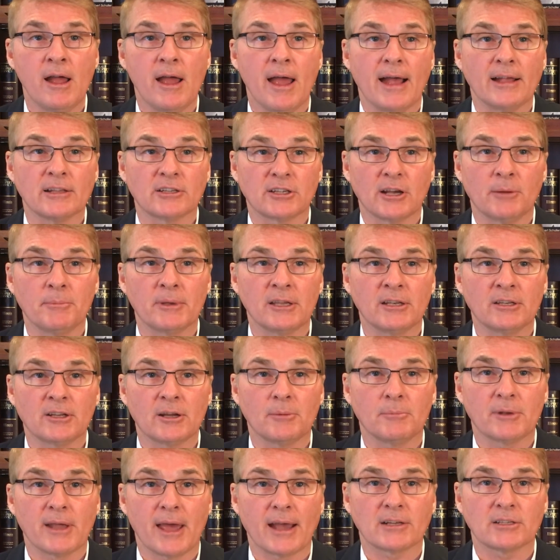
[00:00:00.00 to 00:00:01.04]
and some
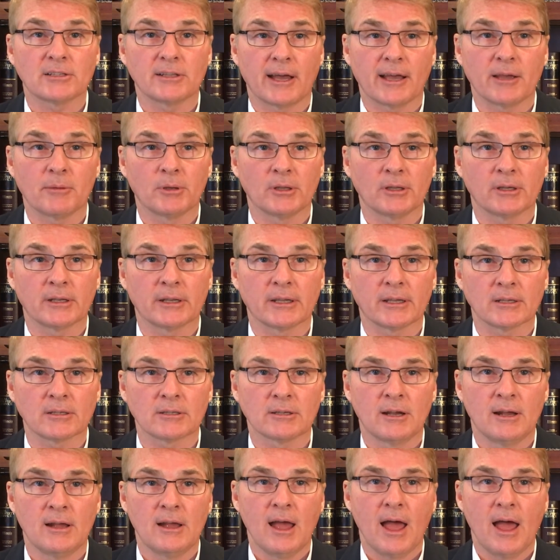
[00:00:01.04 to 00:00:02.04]
income tax liabilities.